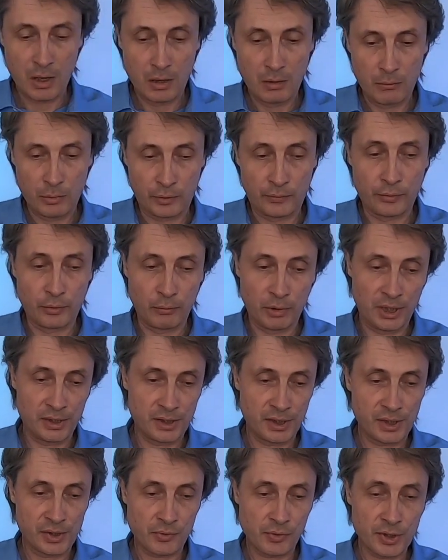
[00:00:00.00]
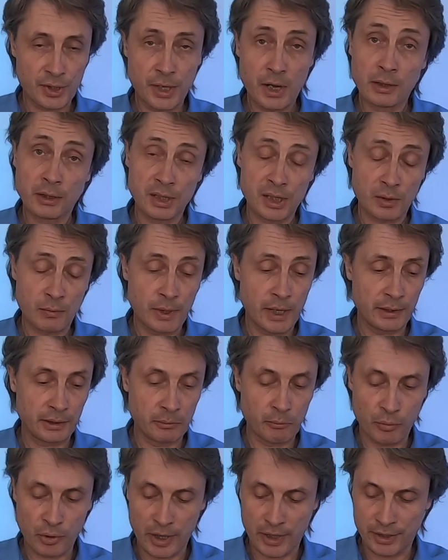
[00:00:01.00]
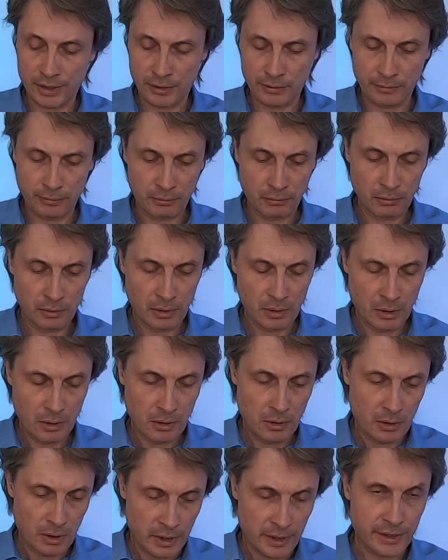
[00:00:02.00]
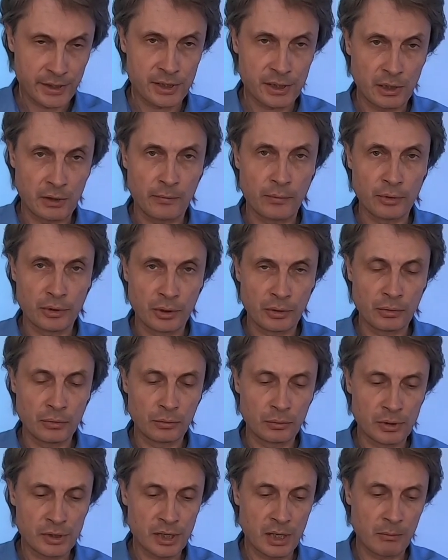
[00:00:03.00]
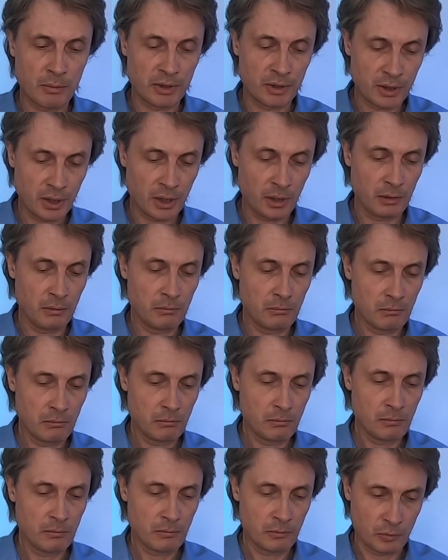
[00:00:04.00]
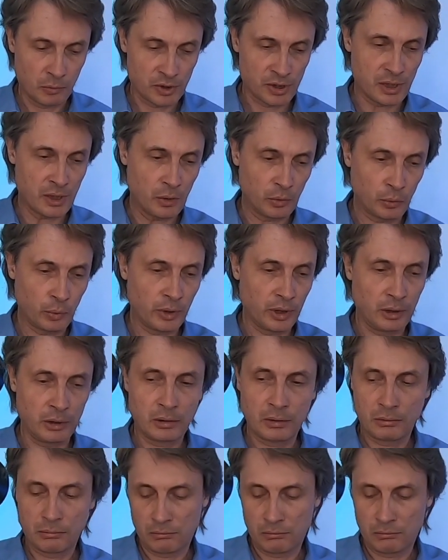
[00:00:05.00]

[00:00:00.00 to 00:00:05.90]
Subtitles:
But for me this result is quite impressive. I think for the good summer day, without wind,